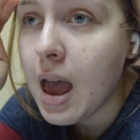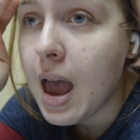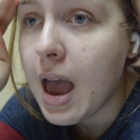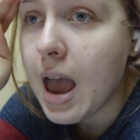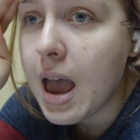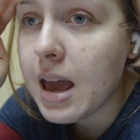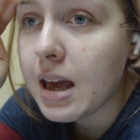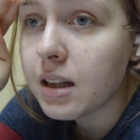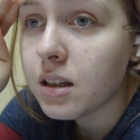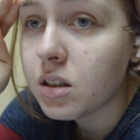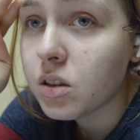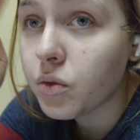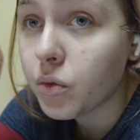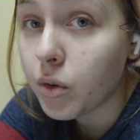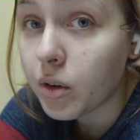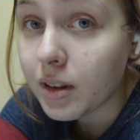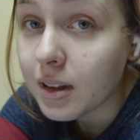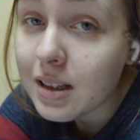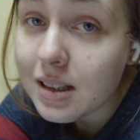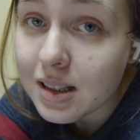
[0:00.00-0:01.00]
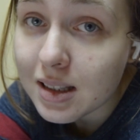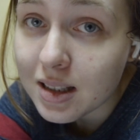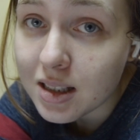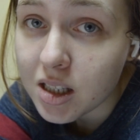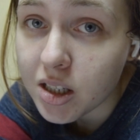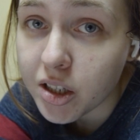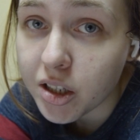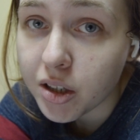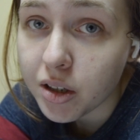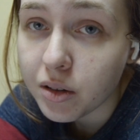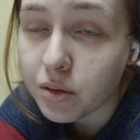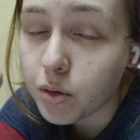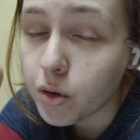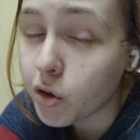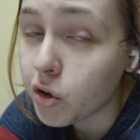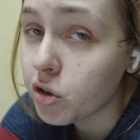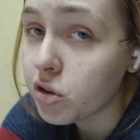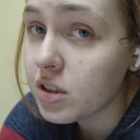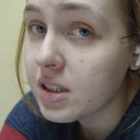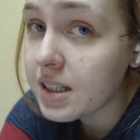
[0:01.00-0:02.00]
And for this year, for
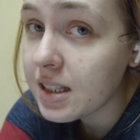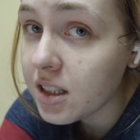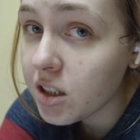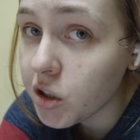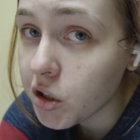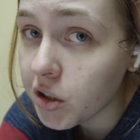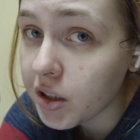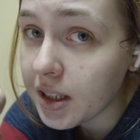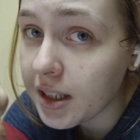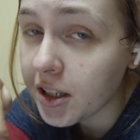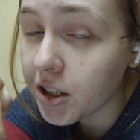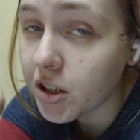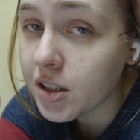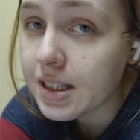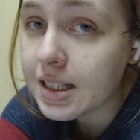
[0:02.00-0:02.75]
her senior year,